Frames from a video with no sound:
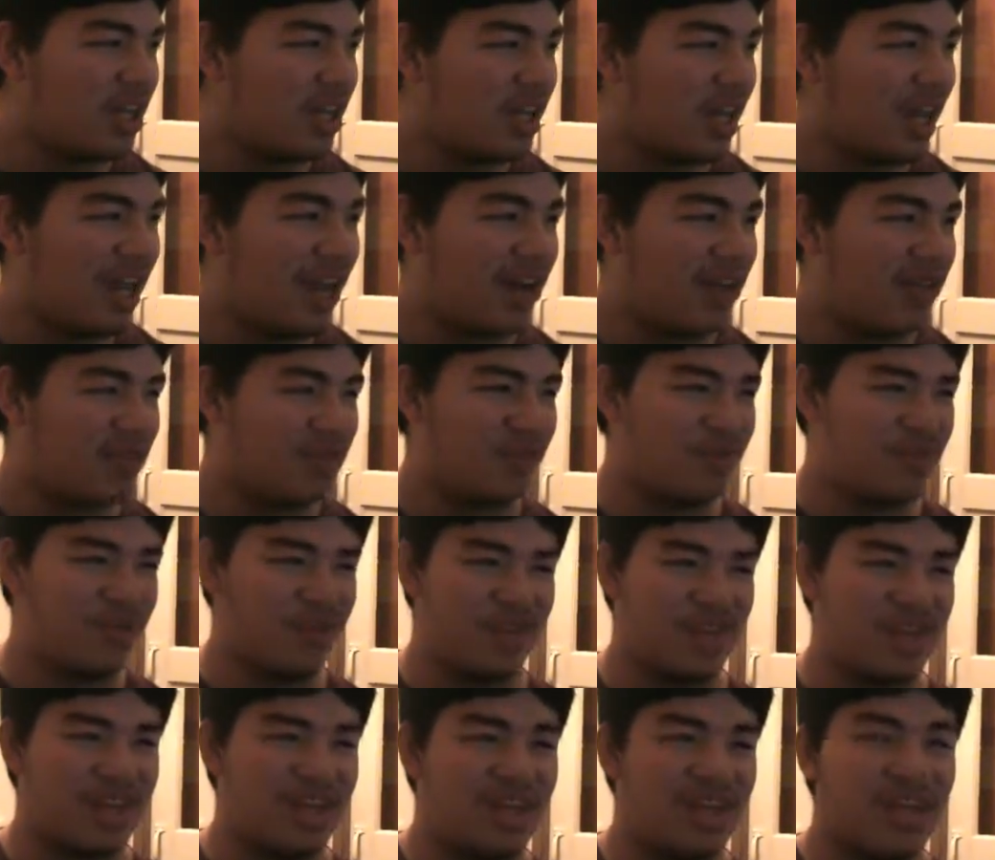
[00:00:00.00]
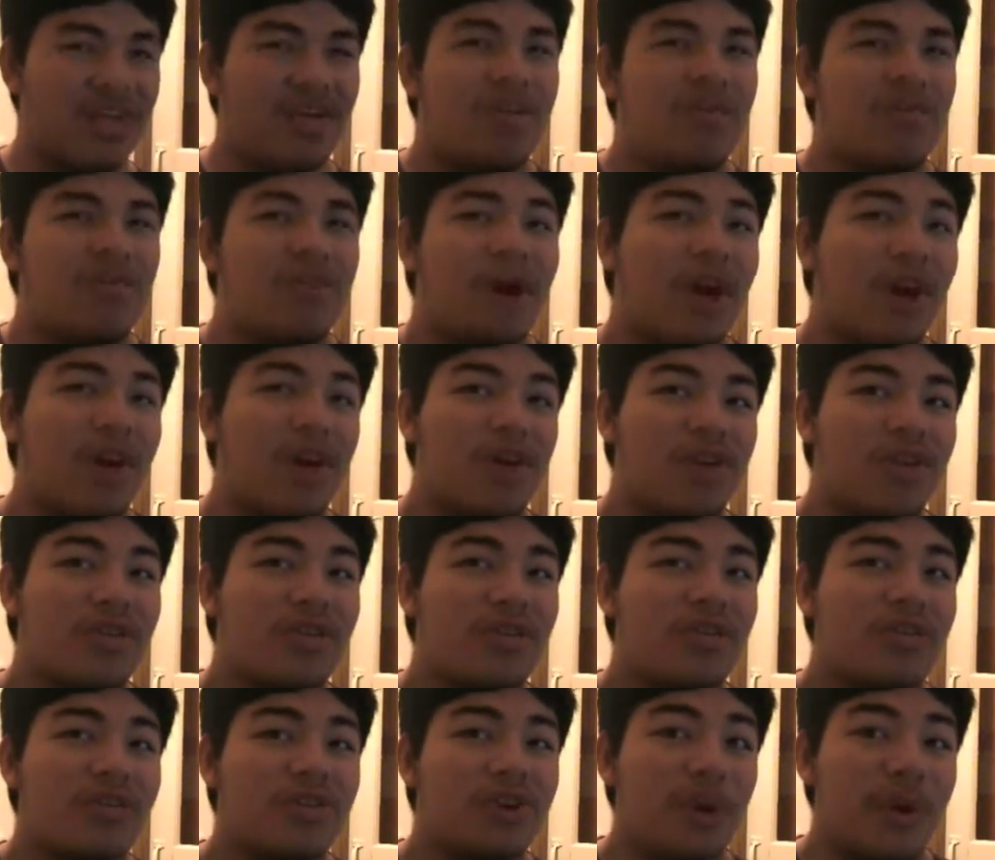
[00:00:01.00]
I don't know, something like
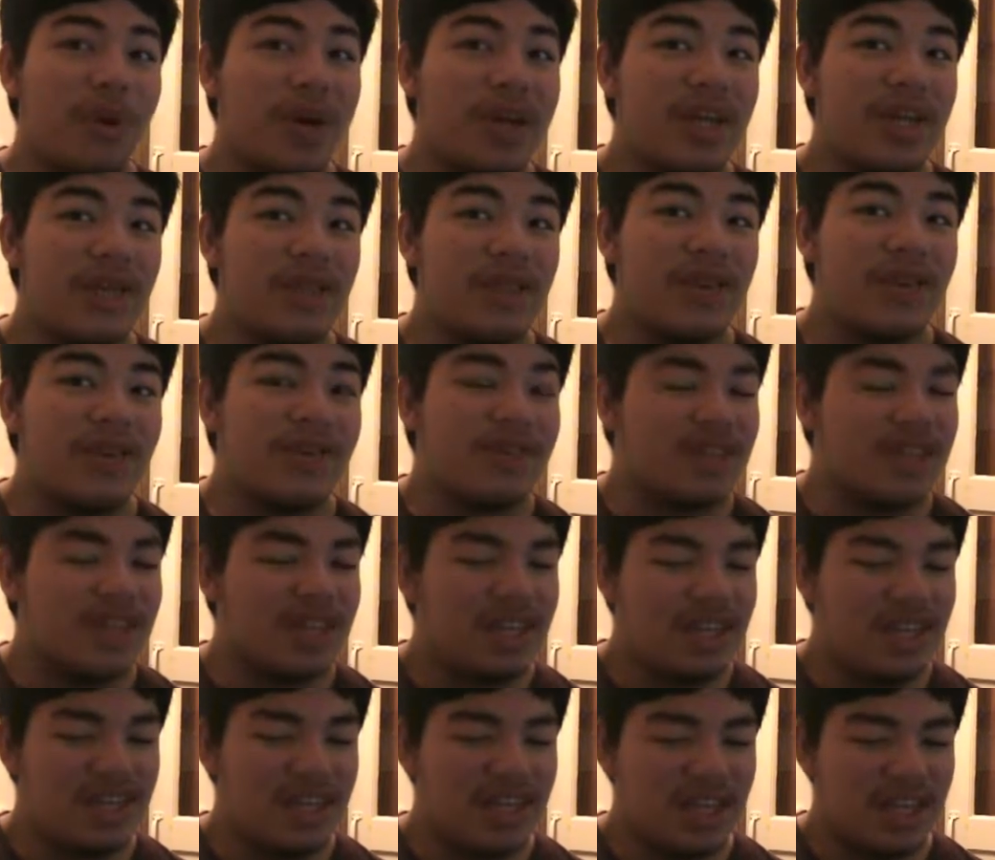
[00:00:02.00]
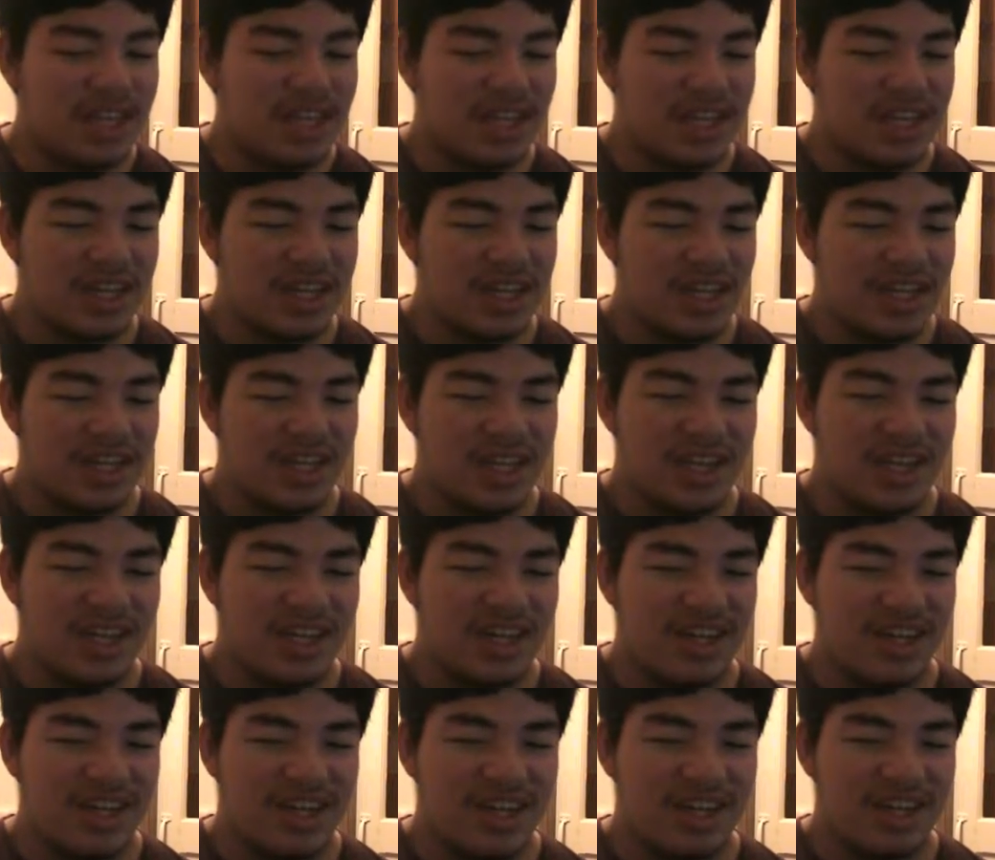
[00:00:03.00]
Bionicle 2015,
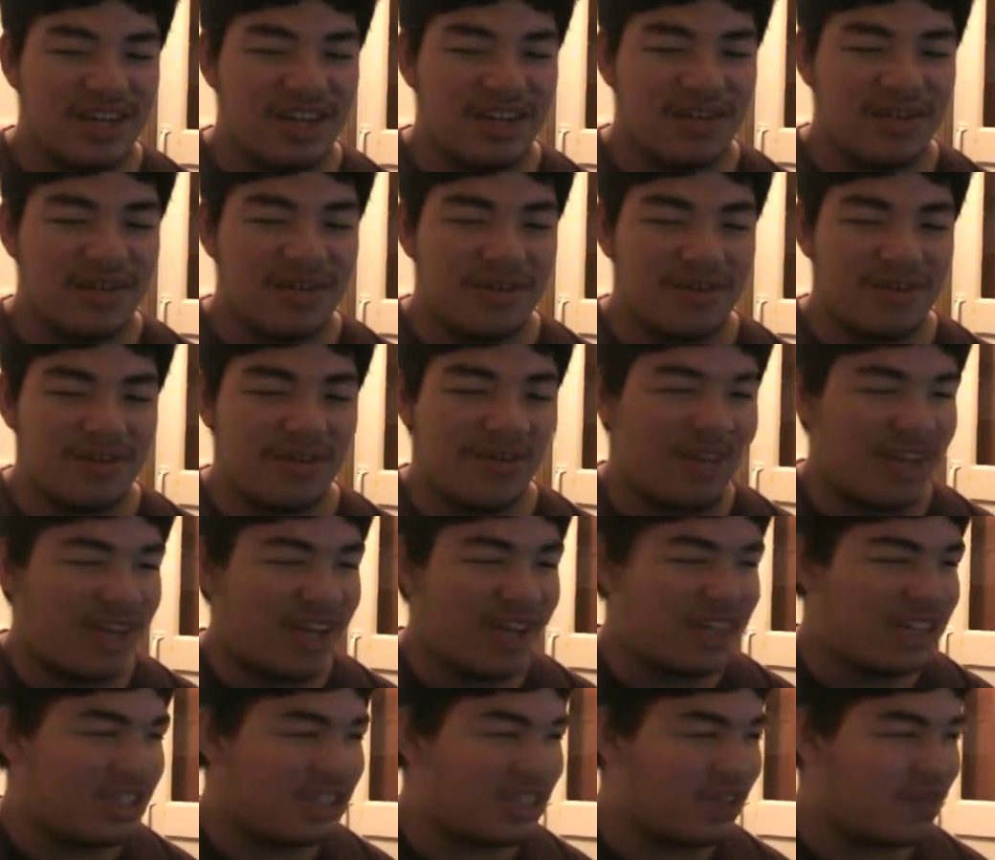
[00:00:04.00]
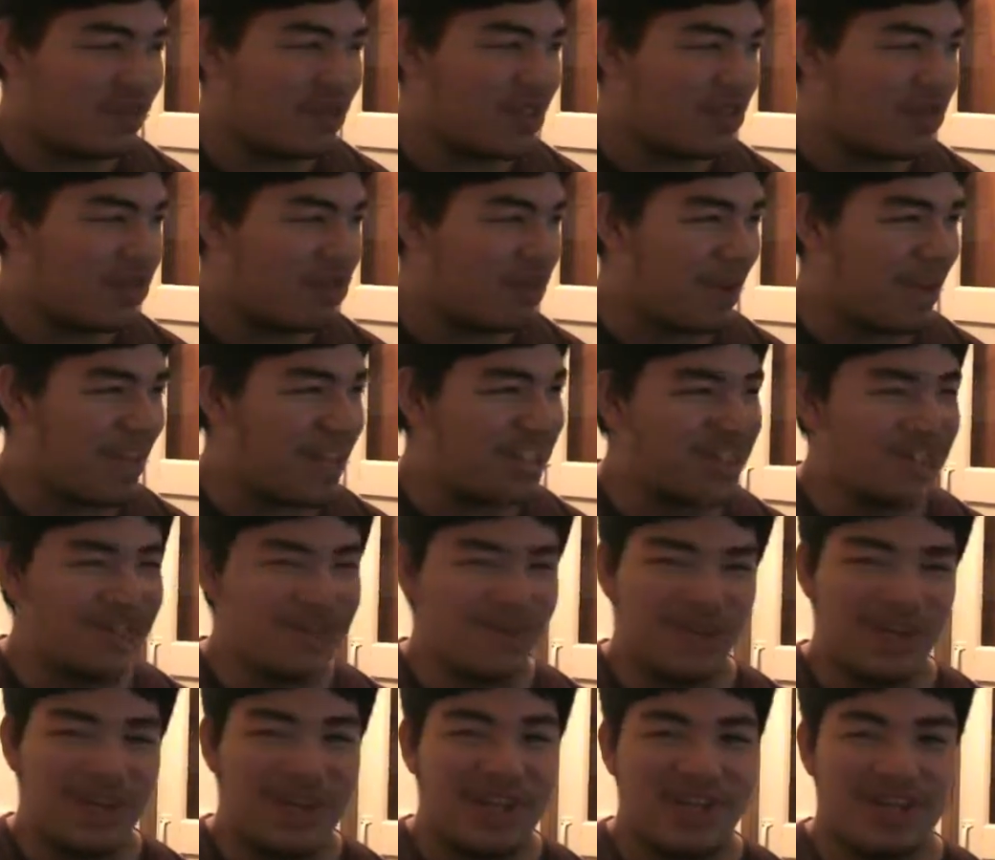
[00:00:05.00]
uh, Revenge of the mask of
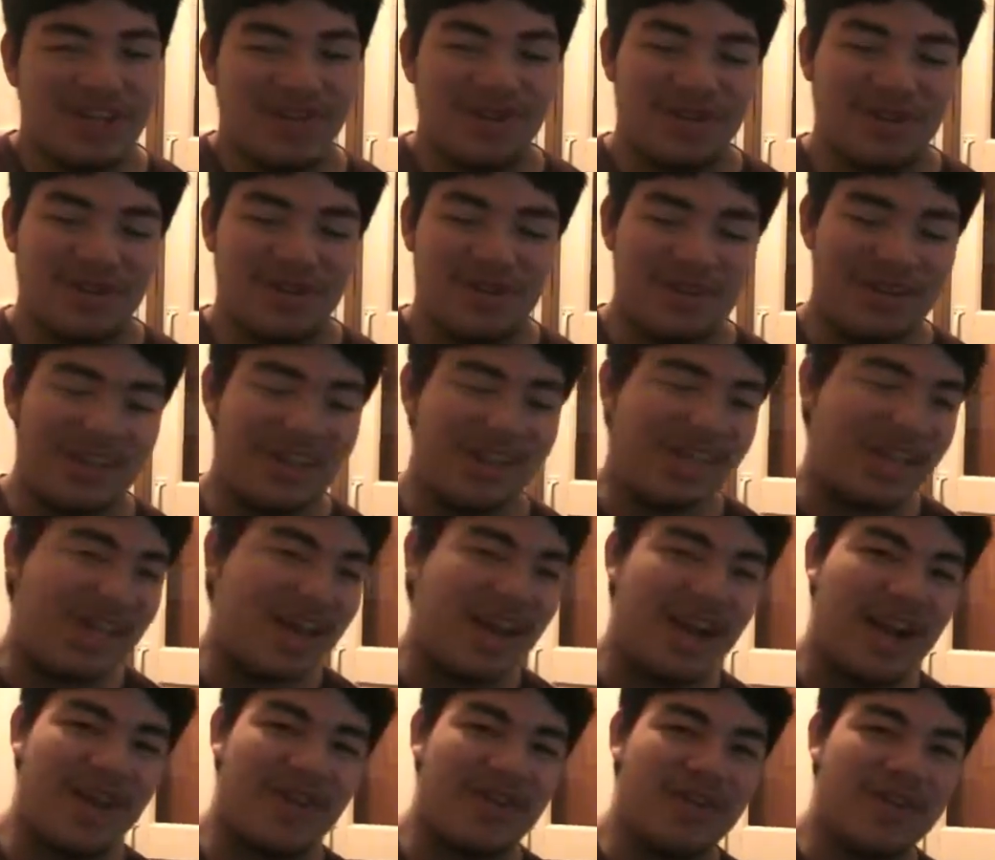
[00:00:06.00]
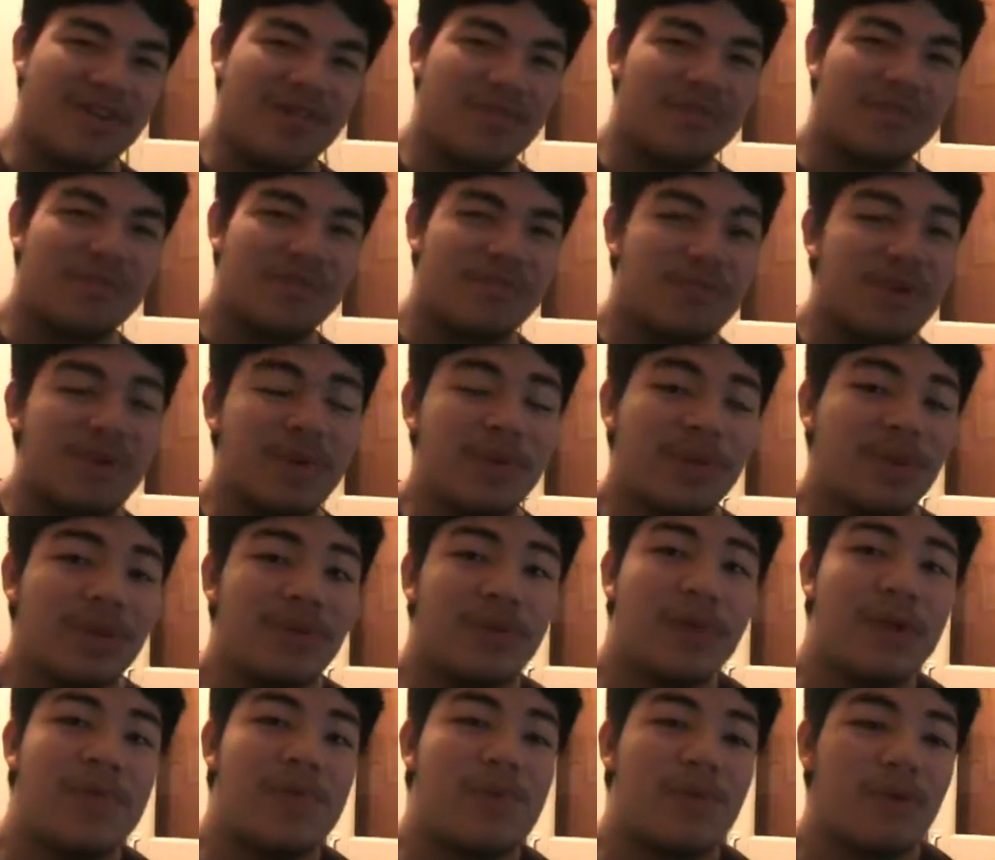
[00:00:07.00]
Creation or something like that. I don't know. Maybe they'll
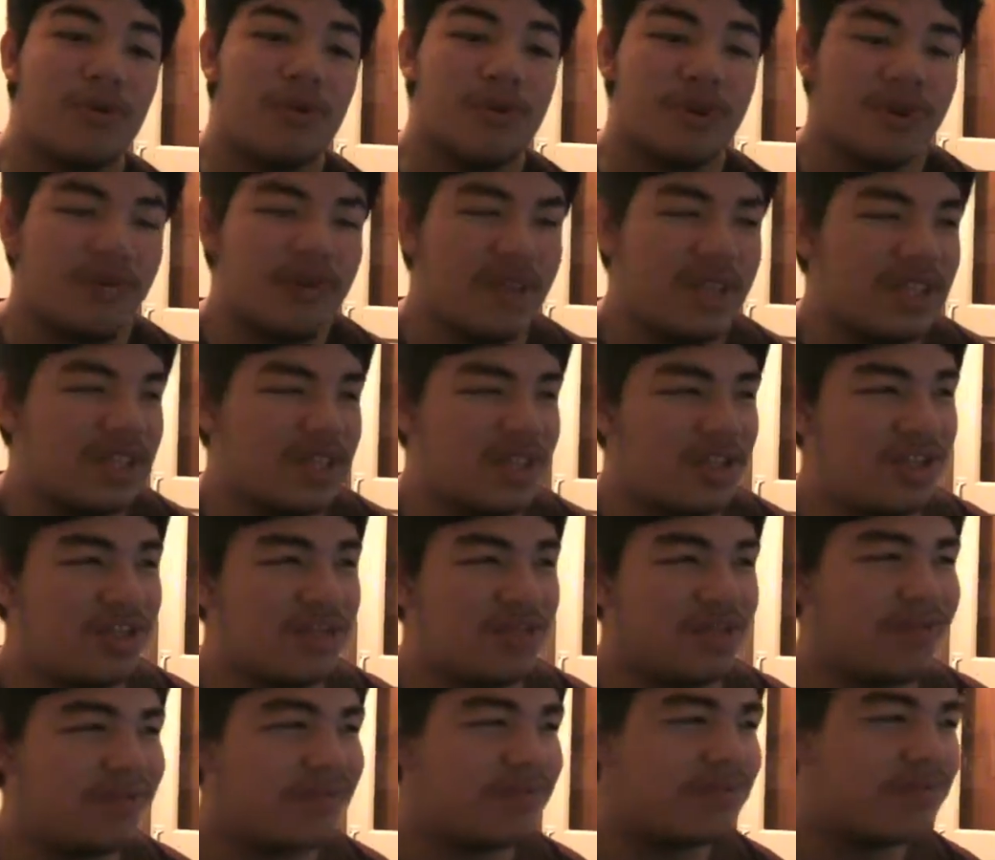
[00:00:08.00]
make more movies too.